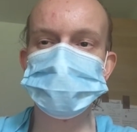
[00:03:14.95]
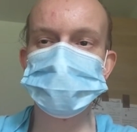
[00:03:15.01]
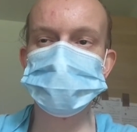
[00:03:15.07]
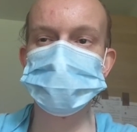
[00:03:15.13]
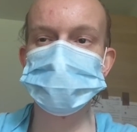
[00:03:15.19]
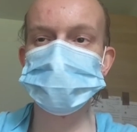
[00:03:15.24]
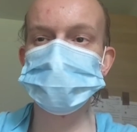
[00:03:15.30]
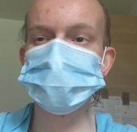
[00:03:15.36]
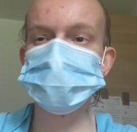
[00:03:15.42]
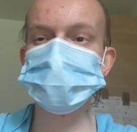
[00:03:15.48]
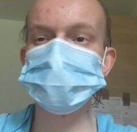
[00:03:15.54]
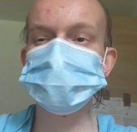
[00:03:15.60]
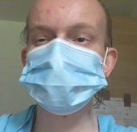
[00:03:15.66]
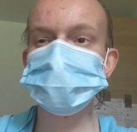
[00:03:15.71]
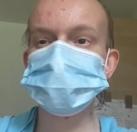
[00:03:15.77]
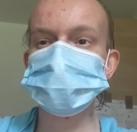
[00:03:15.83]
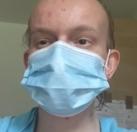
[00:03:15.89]
And
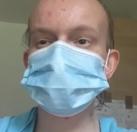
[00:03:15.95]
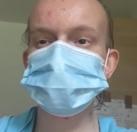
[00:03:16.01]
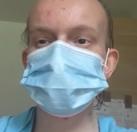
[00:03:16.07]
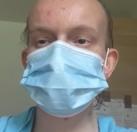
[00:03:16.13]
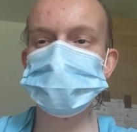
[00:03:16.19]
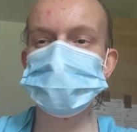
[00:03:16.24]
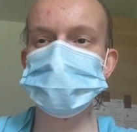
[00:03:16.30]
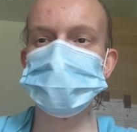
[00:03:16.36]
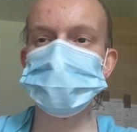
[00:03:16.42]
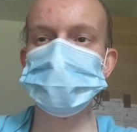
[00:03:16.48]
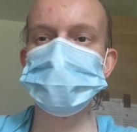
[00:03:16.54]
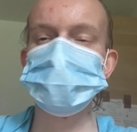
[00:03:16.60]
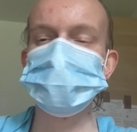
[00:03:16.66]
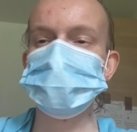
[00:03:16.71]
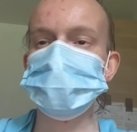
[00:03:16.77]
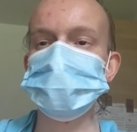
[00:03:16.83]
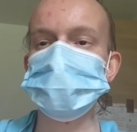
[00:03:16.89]

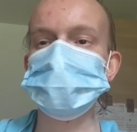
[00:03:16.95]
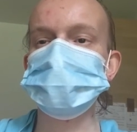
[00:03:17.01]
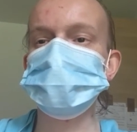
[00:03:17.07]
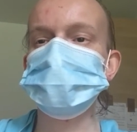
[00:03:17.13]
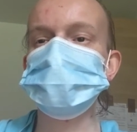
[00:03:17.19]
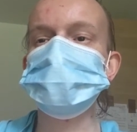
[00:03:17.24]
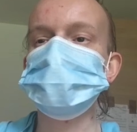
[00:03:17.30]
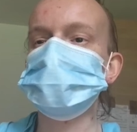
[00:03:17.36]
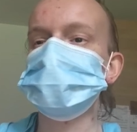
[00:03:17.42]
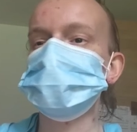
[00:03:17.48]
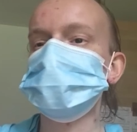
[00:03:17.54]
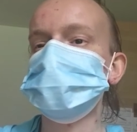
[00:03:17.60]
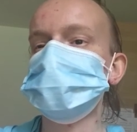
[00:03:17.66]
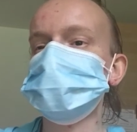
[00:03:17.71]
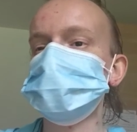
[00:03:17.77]
if